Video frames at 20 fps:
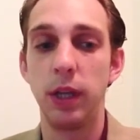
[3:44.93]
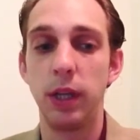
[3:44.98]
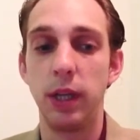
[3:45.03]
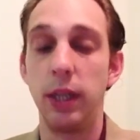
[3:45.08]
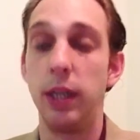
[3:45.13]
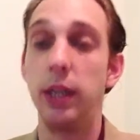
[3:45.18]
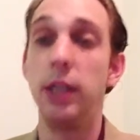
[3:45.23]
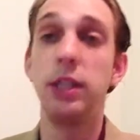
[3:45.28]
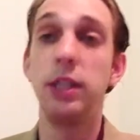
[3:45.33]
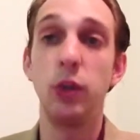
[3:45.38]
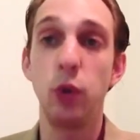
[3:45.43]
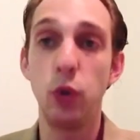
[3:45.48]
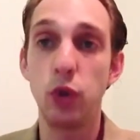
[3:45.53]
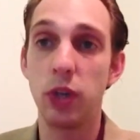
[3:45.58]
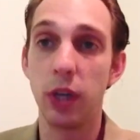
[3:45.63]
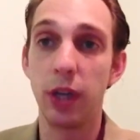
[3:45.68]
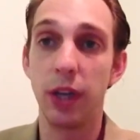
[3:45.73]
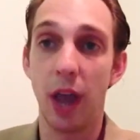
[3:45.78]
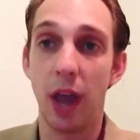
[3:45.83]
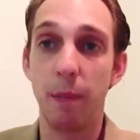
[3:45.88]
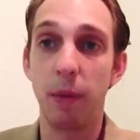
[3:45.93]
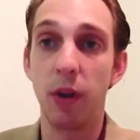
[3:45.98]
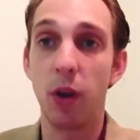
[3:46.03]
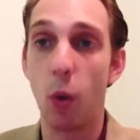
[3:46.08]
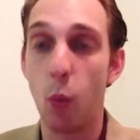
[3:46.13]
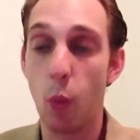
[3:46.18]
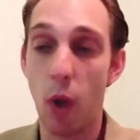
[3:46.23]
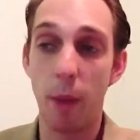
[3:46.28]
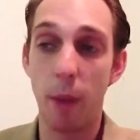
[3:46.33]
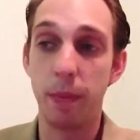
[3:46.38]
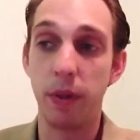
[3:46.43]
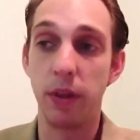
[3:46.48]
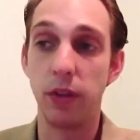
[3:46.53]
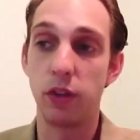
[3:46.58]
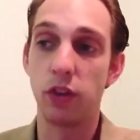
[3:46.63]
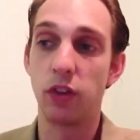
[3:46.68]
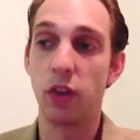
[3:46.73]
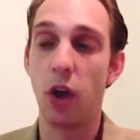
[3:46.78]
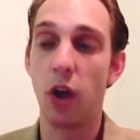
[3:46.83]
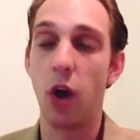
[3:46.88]
he's using chemical
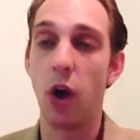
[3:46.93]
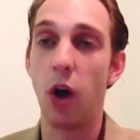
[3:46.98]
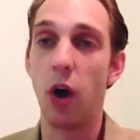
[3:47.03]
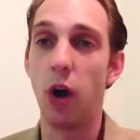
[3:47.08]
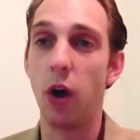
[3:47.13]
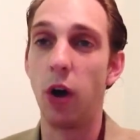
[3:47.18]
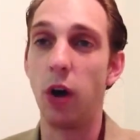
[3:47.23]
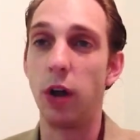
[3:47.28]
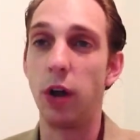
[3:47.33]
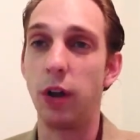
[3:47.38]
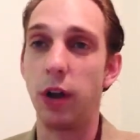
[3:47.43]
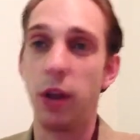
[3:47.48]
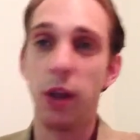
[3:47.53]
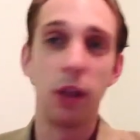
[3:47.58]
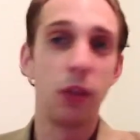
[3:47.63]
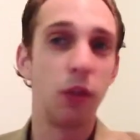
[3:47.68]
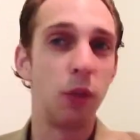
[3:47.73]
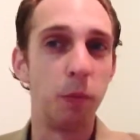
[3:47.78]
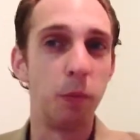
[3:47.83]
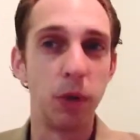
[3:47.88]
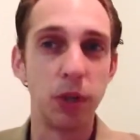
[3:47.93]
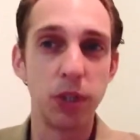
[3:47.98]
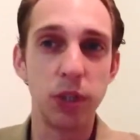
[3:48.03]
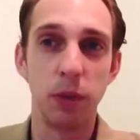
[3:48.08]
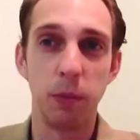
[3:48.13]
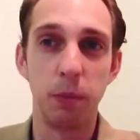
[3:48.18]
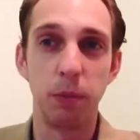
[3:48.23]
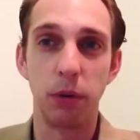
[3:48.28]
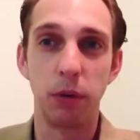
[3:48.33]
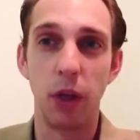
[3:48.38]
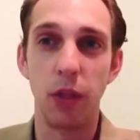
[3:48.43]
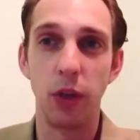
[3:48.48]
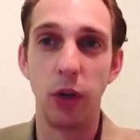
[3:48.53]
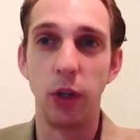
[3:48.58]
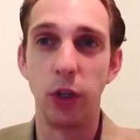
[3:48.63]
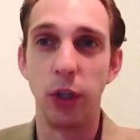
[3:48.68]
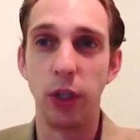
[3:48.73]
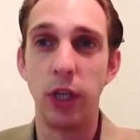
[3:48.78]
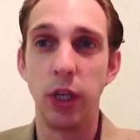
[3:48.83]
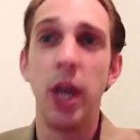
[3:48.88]
weapons on the Muslim
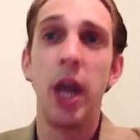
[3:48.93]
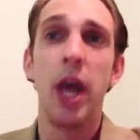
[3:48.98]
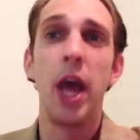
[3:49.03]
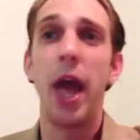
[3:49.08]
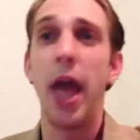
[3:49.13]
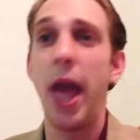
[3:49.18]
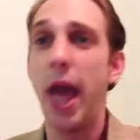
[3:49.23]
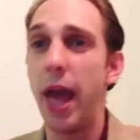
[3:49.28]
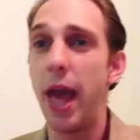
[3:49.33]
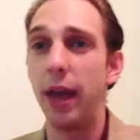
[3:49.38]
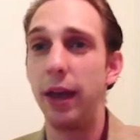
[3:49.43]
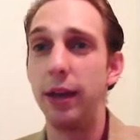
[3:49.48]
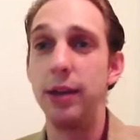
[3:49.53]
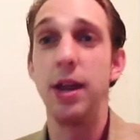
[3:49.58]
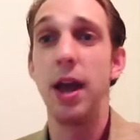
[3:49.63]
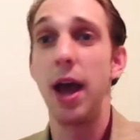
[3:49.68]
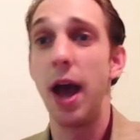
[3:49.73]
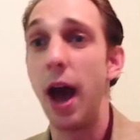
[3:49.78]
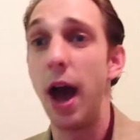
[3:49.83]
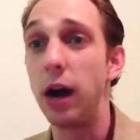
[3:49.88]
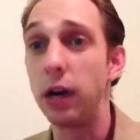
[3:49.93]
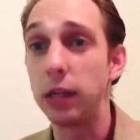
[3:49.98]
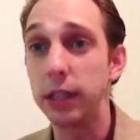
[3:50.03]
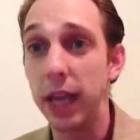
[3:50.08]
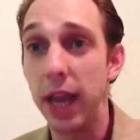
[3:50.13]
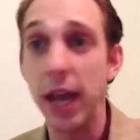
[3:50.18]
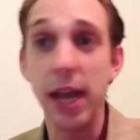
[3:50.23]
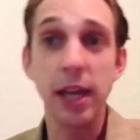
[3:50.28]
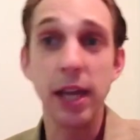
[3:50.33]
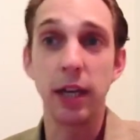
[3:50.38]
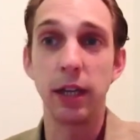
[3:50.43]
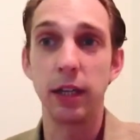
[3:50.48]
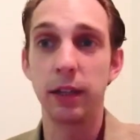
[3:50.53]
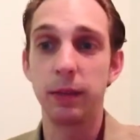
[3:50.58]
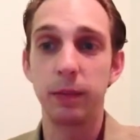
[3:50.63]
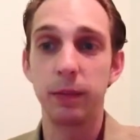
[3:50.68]
Brotherhood and Al-Qaeda.